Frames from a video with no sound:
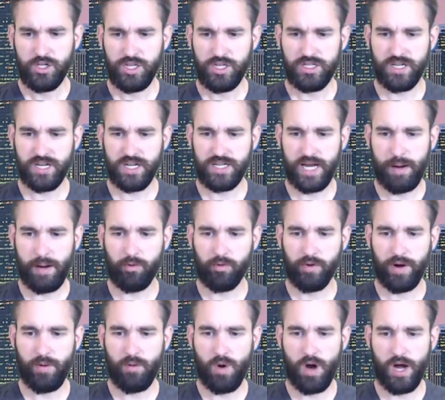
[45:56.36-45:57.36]
G says, I
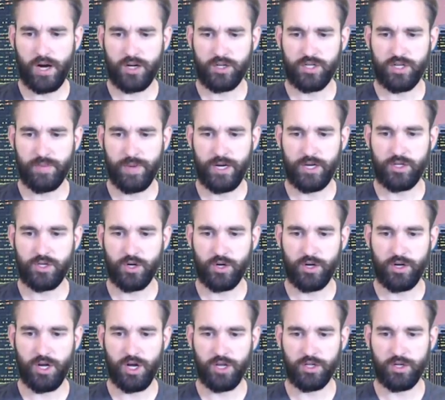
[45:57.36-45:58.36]
will rewatch to make
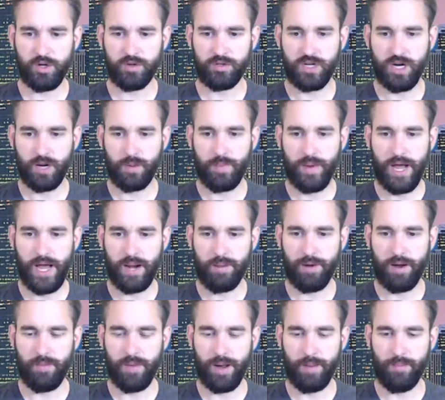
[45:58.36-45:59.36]
sure y'all don't talk bad
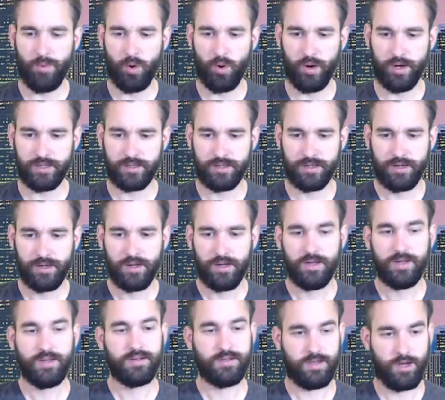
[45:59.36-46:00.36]
about my boys.
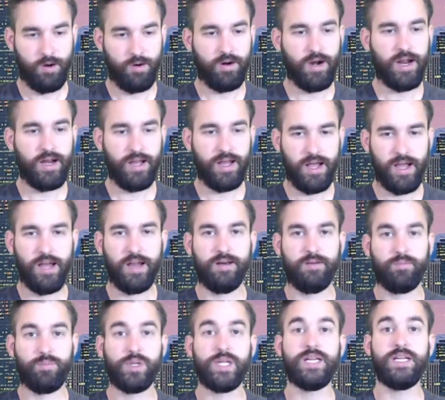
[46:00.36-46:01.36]
Go right
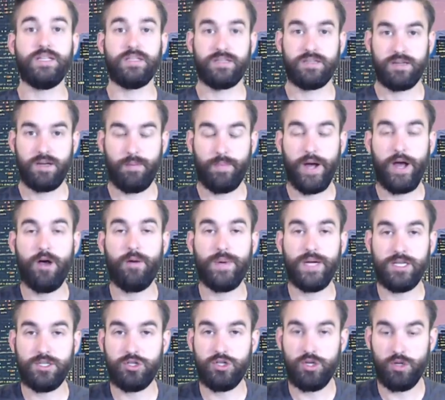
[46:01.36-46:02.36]
ahead. Please, by all
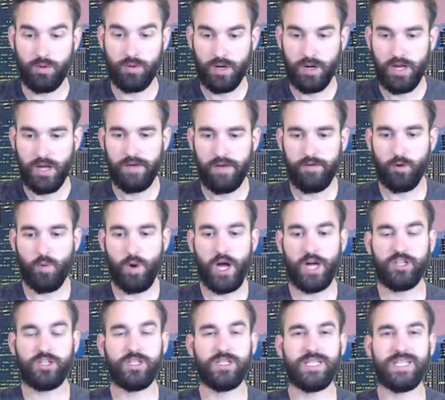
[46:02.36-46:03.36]
means, do. If you're
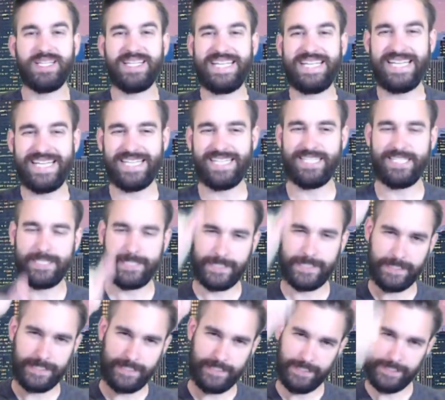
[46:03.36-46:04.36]
watching the end,
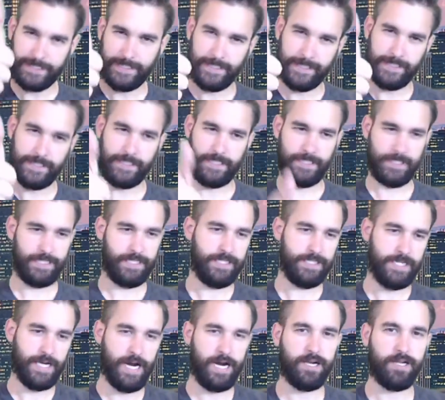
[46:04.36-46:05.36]
it's
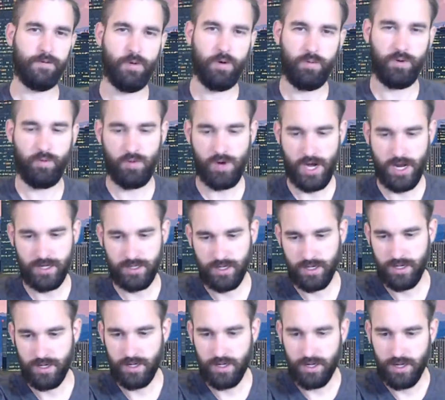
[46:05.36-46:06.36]
exactly what we want.
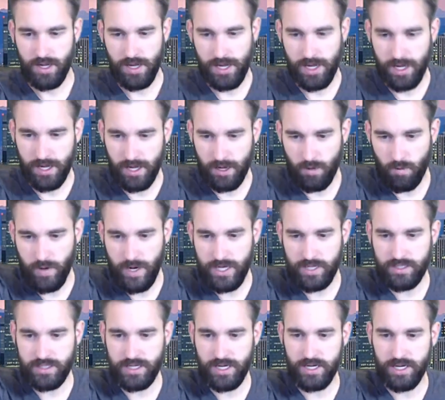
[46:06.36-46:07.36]

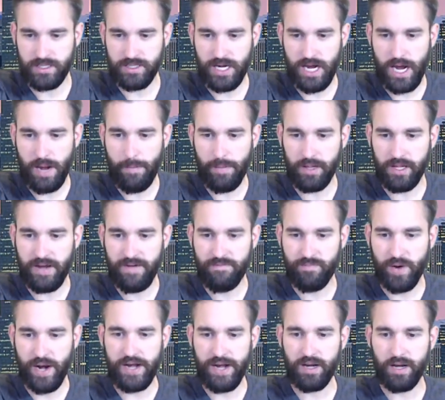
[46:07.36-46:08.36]
Wade says, I
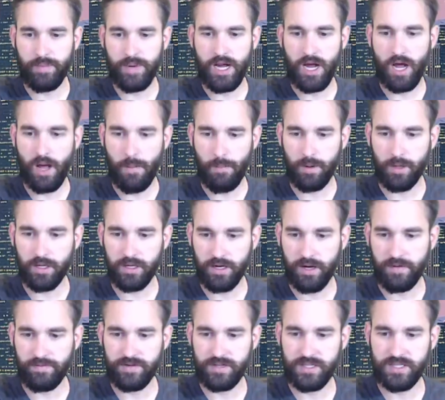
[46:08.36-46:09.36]
believe Brady to be humble
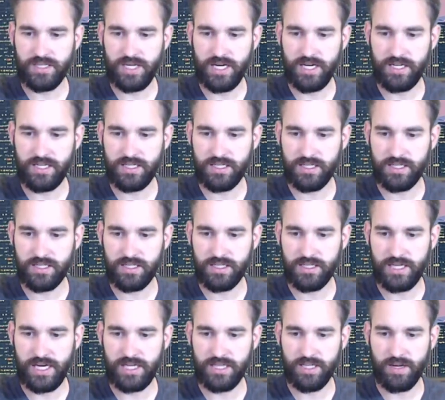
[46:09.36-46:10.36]
enough to say
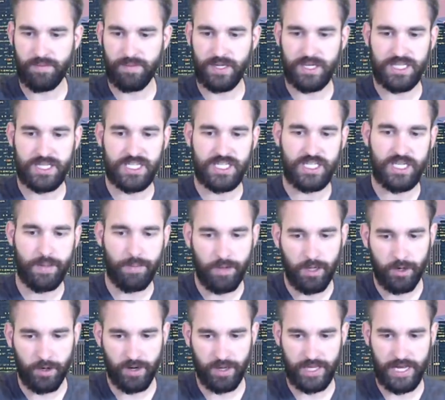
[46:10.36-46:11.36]
something
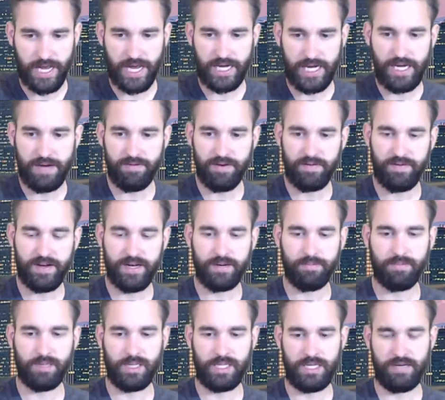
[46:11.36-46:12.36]
similar to that, even if he
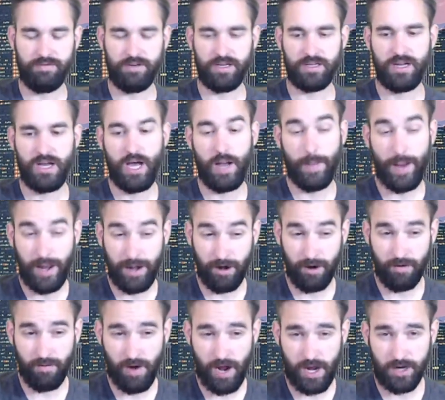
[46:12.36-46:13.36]
didn't believe it. About
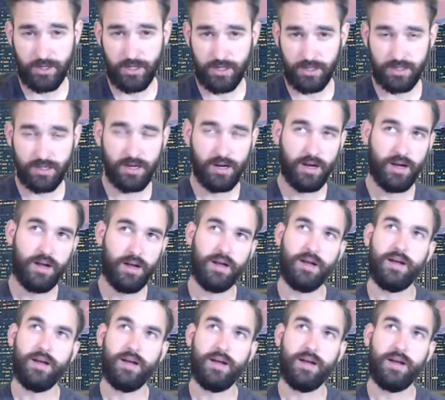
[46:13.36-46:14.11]
Aaron Rodgers?